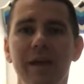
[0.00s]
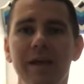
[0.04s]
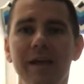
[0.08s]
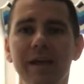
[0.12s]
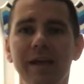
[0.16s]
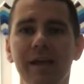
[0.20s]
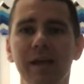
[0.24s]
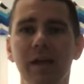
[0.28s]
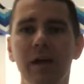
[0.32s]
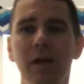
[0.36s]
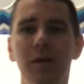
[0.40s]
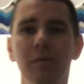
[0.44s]

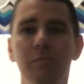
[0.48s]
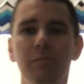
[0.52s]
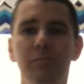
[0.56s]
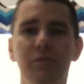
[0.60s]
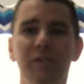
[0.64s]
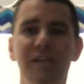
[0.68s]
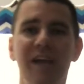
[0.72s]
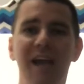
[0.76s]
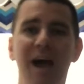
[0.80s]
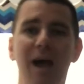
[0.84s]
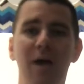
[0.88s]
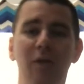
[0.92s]
it comes
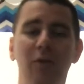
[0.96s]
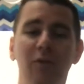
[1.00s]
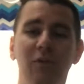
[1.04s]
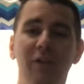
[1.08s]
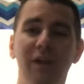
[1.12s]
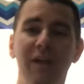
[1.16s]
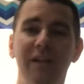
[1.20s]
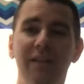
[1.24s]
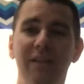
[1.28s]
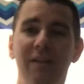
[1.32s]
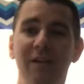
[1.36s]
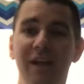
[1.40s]
to how they
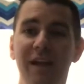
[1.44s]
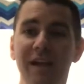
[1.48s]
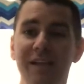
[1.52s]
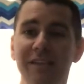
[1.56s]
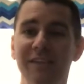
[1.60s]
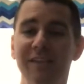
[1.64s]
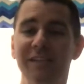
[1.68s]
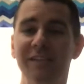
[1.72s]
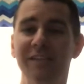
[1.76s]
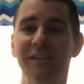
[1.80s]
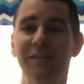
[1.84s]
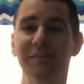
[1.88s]
like their
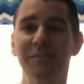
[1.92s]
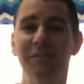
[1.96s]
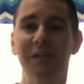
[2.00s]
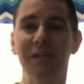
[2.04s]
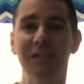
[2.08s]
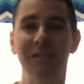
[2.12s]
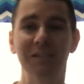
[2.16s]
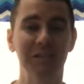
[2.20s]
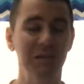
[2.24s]
eggs, it seems like.